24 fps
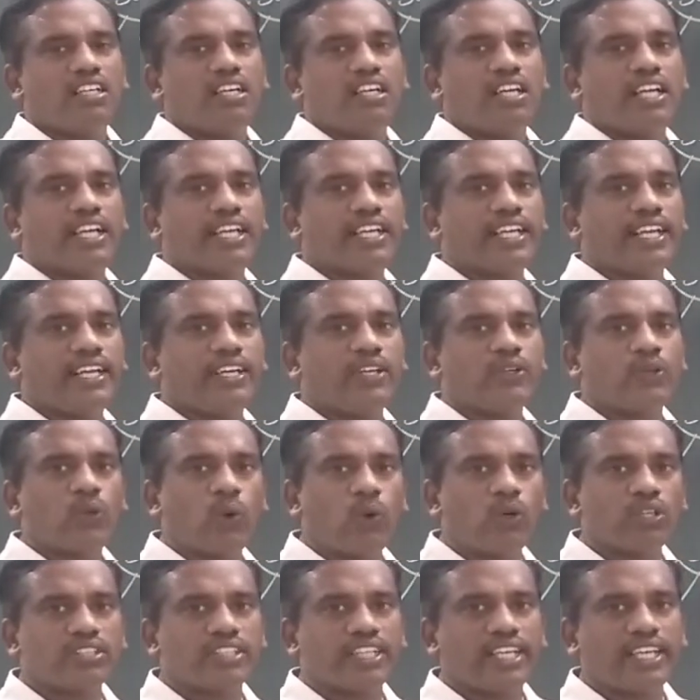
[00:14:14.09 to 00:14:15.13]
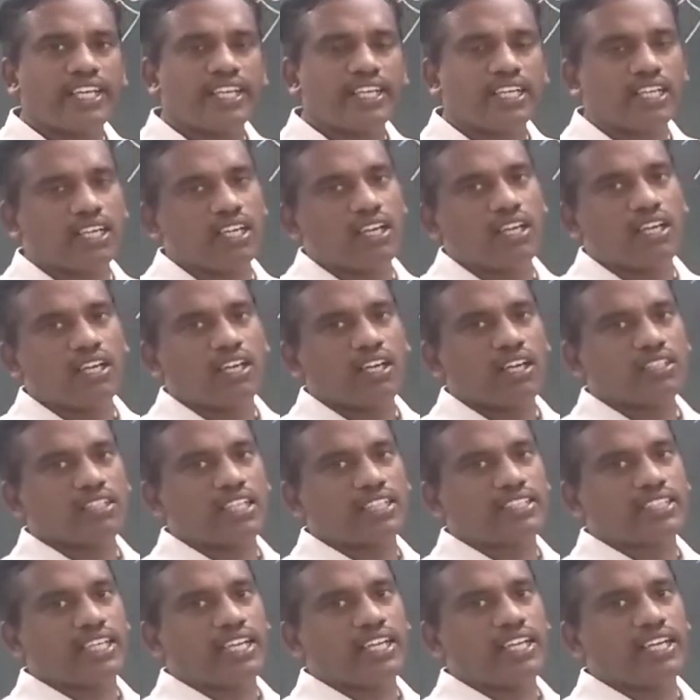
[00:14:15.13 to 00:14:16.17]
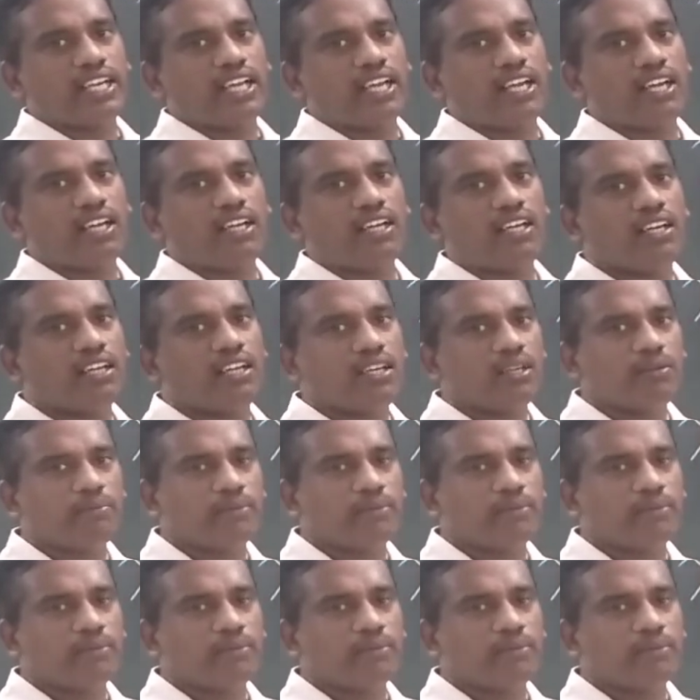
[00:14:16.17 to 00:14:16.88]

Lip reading: Again, don't think the china